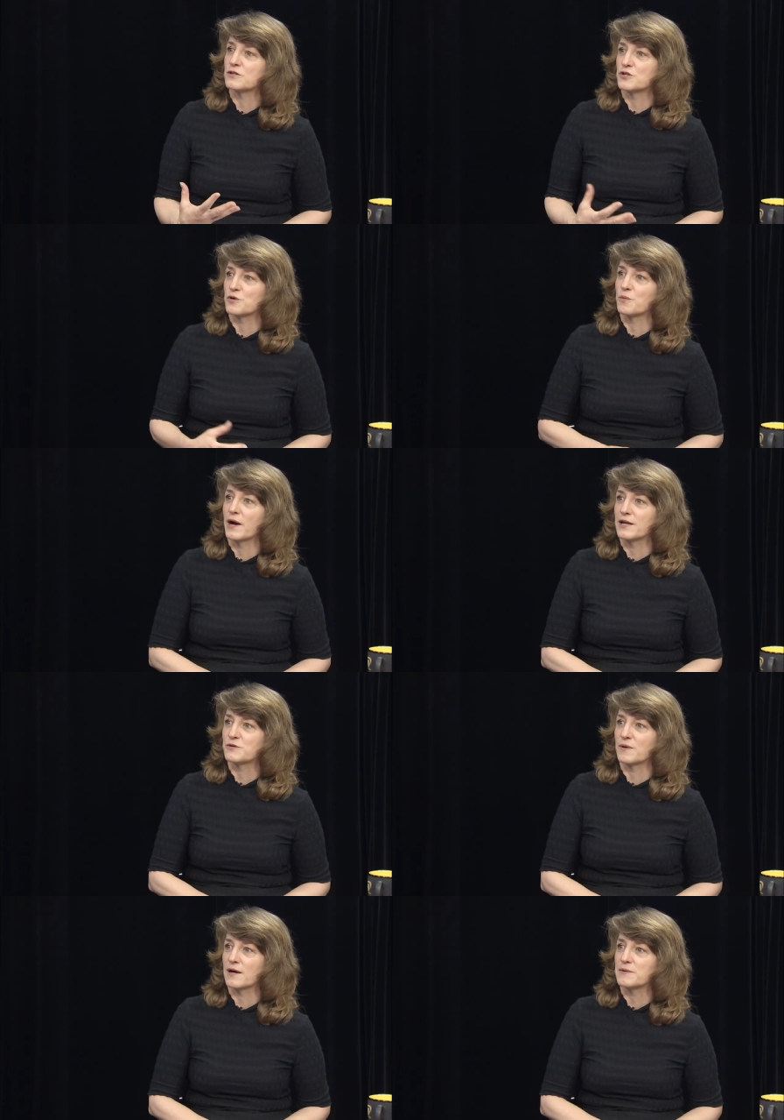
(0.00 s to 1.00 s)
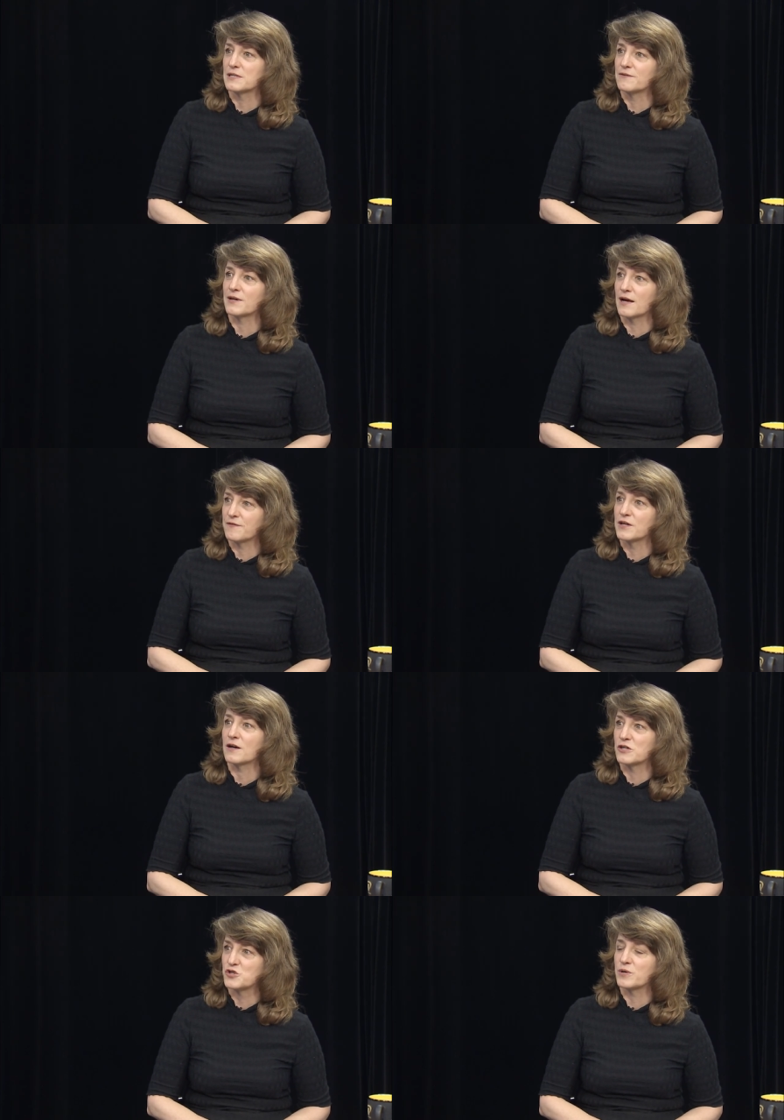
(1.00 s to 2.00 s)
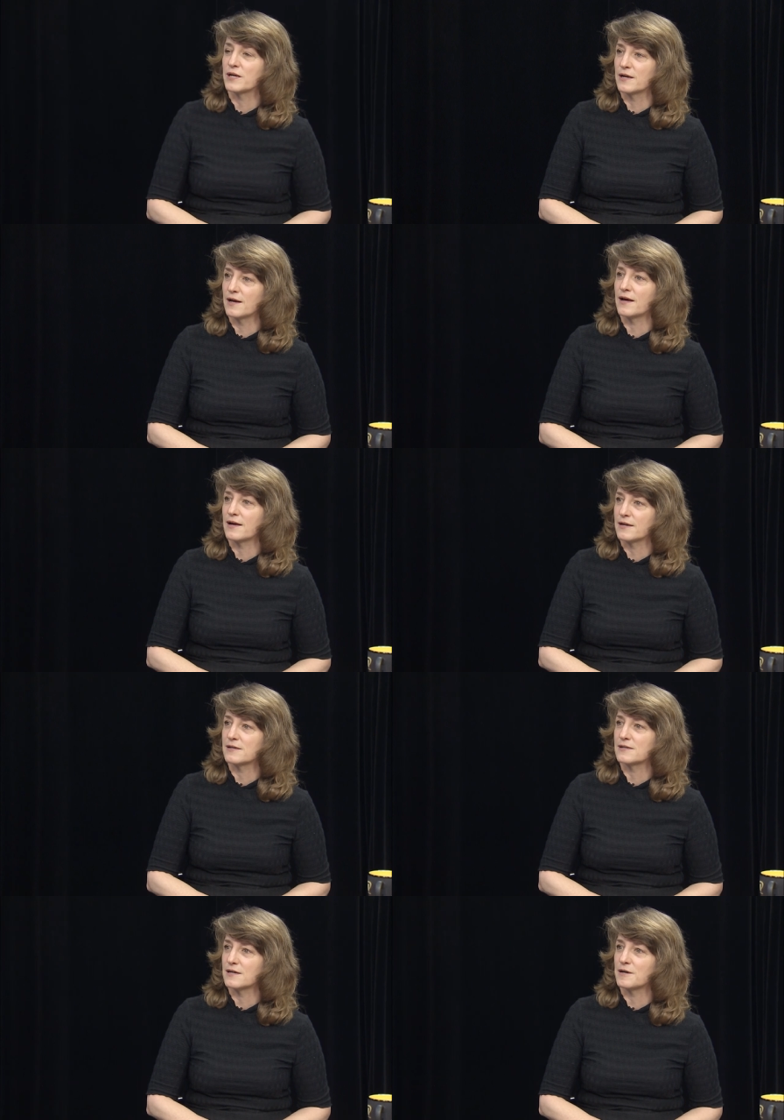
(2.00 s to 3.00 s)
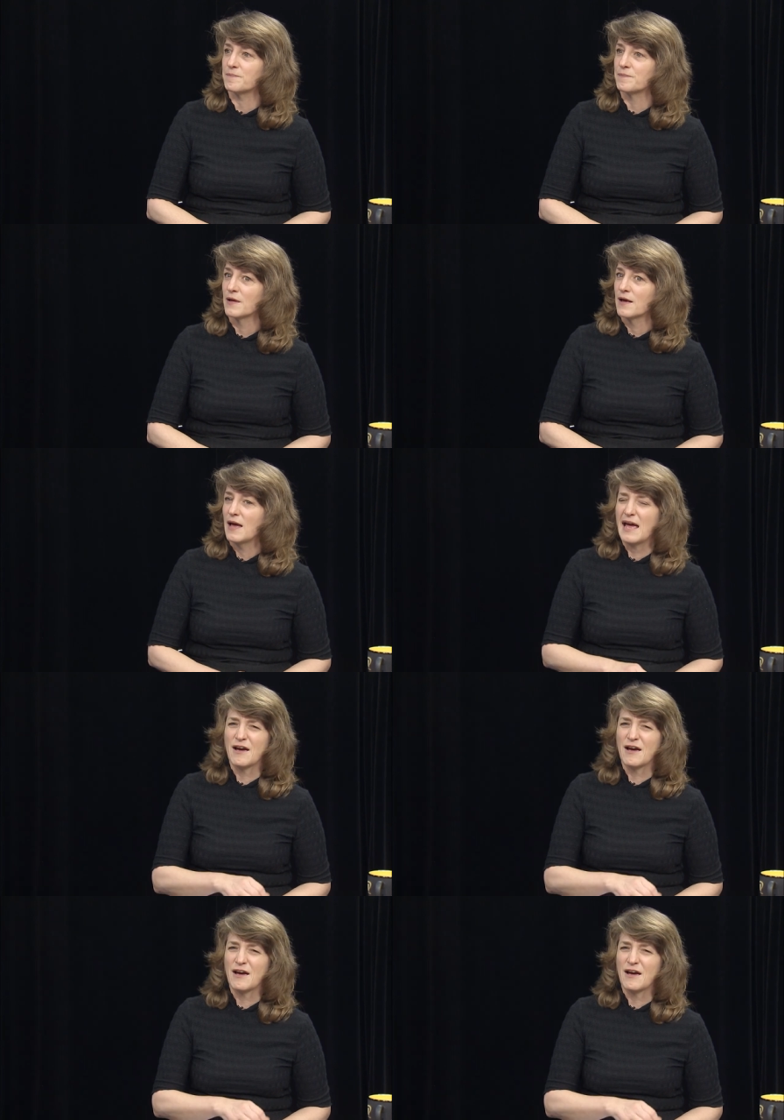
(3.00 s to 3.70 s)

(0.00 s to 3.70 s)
to write when I was living out of the country and um, yeah.